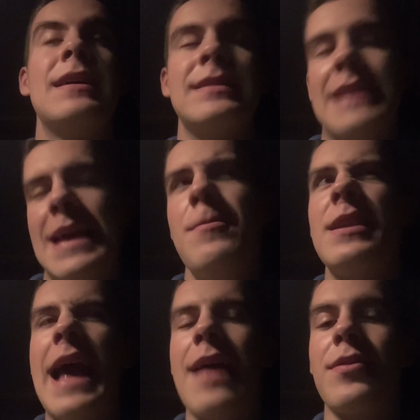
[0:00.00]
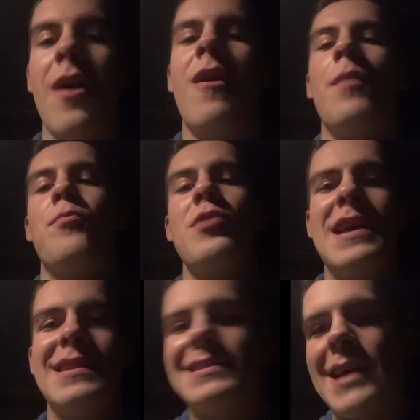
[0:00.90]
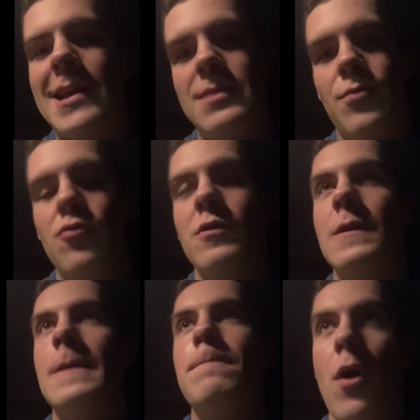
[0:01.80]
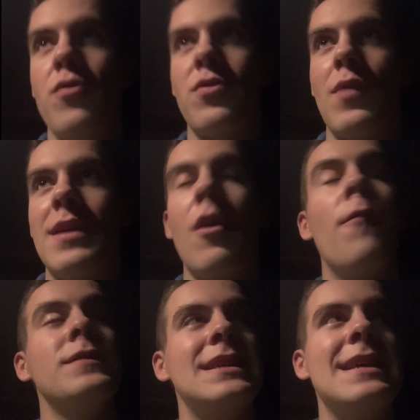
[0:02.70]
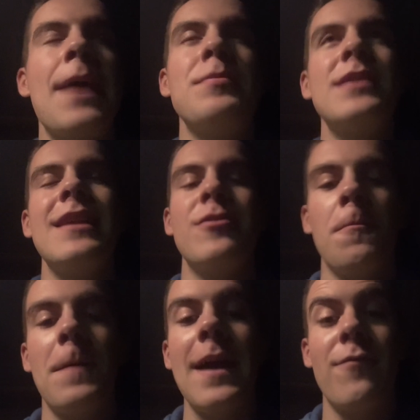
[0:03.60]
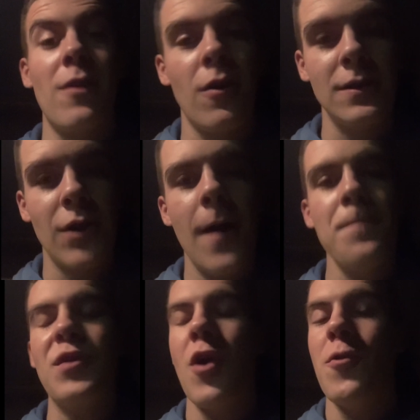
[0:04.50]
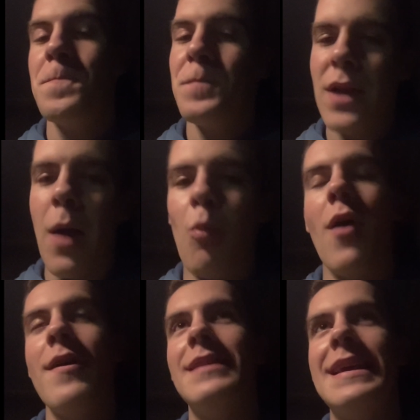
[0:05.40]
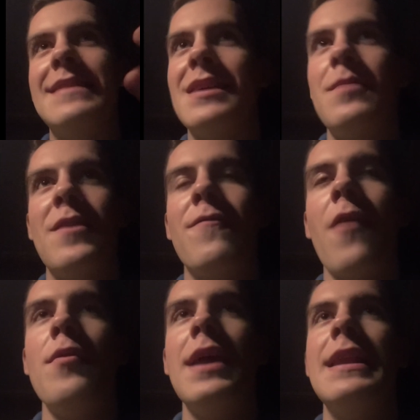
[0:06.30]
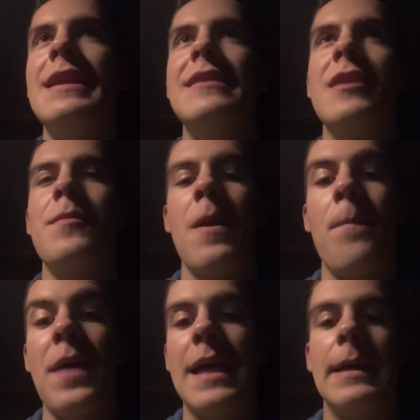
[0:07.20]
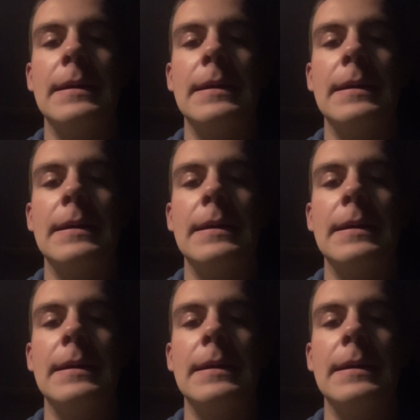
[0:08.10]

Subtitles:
Him and Cathcart are pretty interchangeable most weeks. Obviously, Cabaselli's not played for a long time, so I'm worried that he's going to be thrown in and he's going to be a bit,